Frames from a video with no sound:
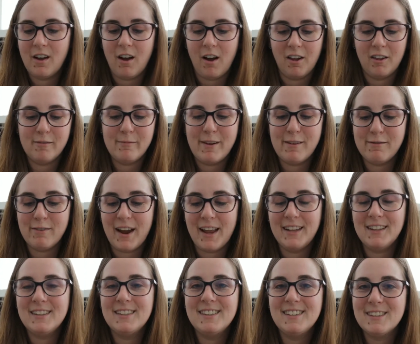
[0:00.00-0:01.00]
all of my
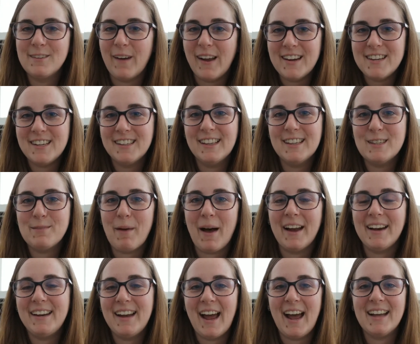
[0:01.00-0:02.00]
friends watching this
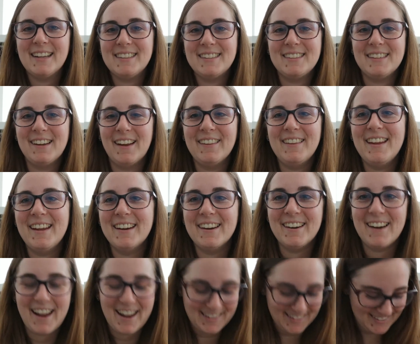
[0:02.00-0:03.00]
podcast and on the
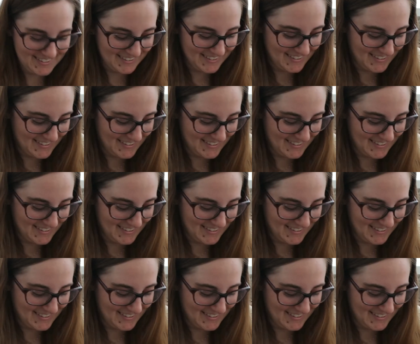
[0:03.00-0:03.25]
internet.